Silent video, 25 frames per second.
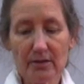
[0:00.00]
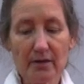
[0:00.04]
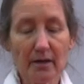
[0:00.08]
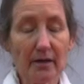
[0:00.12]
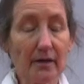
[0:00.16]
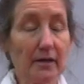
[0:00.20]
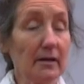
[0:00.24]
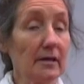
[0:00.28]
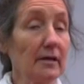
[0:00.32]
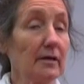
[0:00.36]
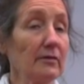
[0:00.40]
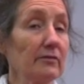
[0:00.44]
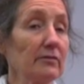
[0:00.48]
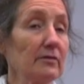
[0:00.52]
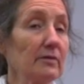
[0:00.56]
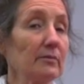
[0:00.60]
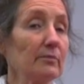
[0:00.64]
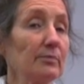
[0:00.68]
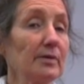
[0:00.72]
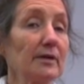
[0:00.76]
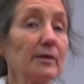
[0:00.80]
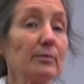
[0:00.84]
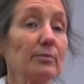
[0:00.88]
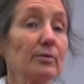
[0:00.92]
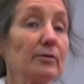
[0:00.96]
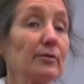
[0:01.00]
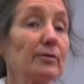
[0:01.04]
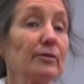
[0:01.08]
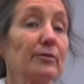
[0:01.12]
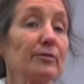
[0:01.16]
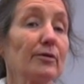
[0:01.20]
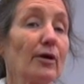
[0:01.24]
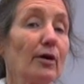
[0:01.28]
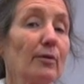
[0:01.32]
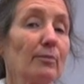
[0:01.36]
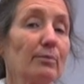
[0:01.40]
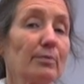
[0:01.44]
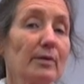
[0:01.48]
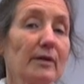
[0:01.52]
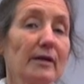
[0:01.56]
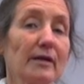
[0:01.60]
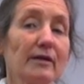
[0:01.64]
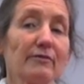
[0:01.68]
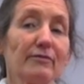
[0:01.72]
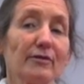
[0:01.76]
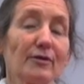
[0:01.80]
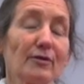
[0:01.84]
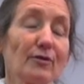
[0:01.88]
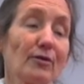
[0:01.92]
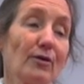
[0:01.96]
you know, even people who don't
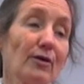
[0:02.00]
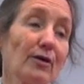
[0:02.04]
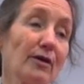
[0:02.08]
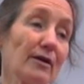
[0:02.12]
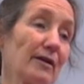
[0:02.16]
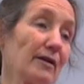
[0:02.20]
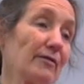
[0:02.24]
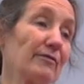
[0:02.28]
believe in God